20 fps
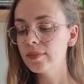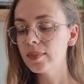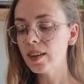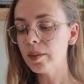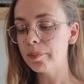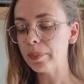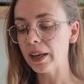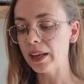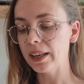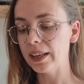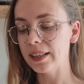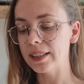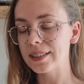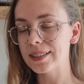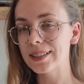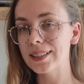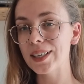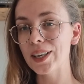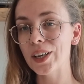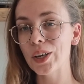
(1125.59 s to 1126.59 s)
But
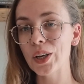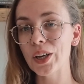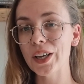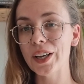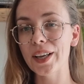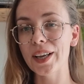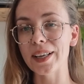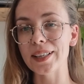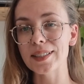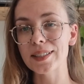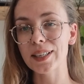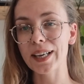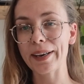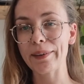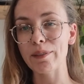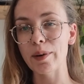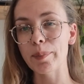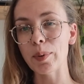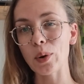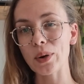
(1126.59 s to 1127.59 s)
it's kind
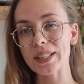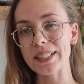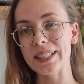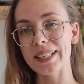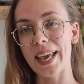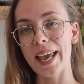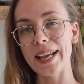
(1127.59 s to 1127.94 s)
of a boxy